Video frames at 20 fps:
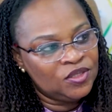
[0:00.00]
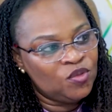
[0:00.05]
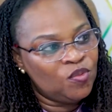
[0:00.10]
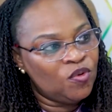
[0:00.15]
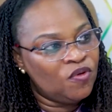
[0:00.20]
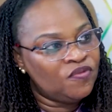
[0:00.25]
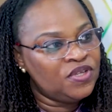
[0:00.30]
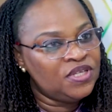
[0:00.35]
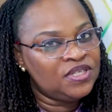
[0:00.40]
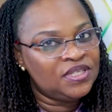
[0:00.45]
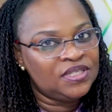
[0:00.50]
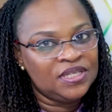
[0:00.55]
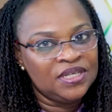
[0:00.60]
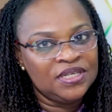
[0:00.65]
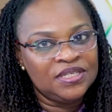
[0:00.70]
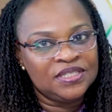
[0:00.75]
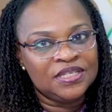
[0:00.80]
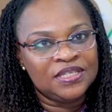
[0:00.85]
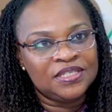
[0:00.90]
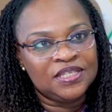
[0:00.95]
some of these
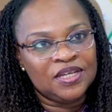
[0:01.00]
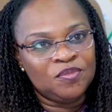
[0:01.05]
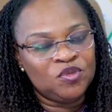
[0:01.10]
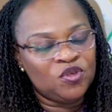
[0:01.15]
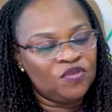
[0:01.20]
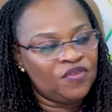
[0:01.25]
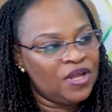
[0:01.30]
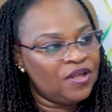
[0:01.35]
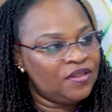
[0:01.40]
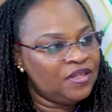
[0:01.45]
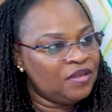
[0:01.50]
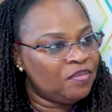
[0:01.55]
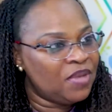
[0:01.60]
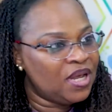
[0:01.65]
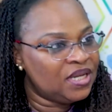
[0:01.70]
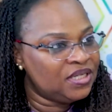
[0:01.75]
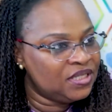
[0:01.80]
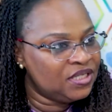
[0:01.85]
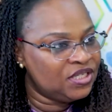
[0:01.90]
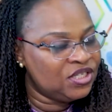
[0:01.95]
things in terms of health
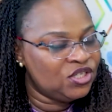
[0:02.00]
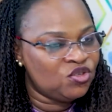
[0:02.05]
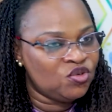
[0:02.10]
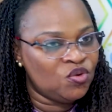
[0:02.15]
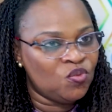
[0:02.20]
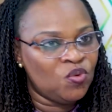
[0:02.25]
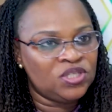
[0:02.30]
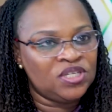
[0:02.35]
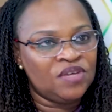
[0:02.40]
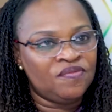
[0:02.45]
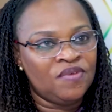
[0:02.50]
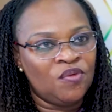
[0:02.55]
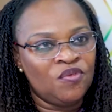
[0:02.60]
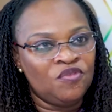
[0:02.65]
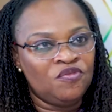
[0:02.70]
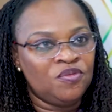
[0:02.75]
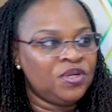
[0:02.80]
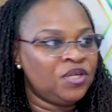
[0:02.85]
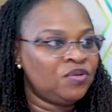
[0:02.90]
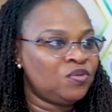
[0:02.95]
emergencies or whatever,
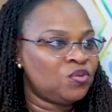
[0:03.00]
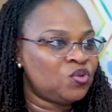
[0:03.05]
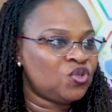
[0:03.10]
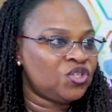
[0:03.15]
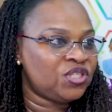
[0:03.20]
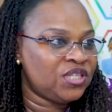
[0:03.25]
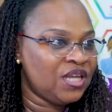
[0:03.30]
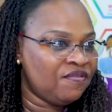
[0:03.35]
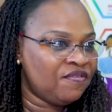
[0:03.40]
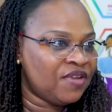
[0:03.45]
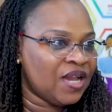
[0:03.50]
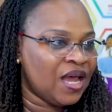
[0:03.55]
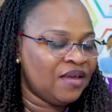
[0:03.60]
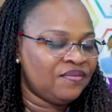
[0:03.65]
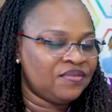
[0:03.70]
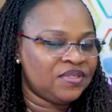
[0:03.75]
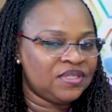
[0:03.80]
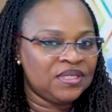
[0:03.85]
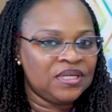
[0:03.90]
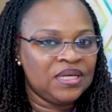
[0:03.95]
we've been able to save
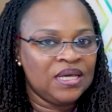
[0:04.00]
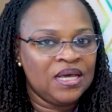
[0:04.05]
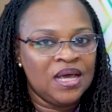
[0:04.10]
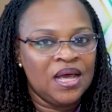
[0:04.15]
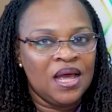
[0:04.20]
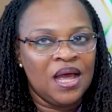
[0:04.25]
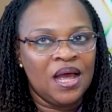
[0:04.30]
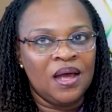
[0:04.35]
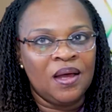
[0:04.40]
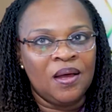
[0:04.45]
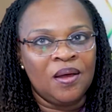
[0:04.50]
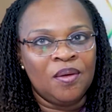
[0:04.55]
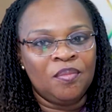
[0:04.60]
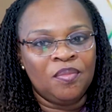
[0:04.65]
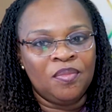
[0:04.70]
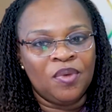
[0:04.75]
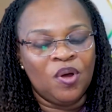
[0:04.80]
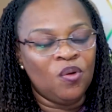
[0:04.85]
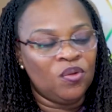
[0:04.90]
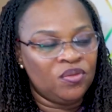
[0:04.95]
lives
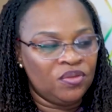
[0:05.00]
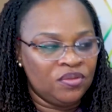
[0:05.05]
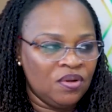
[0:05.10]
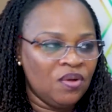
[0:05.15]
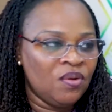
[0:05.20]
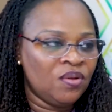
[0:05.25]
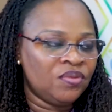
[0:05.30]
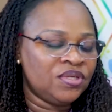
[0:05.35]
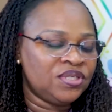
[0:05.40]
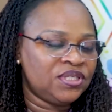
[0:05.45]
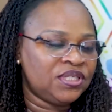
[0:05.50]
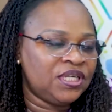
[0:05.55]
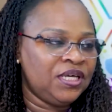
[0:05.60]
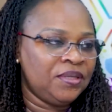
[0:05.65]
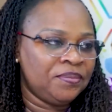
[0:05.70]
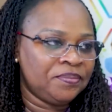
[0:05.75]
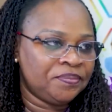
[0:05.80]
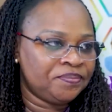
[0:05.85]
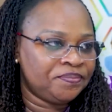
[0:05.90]
on the scheme.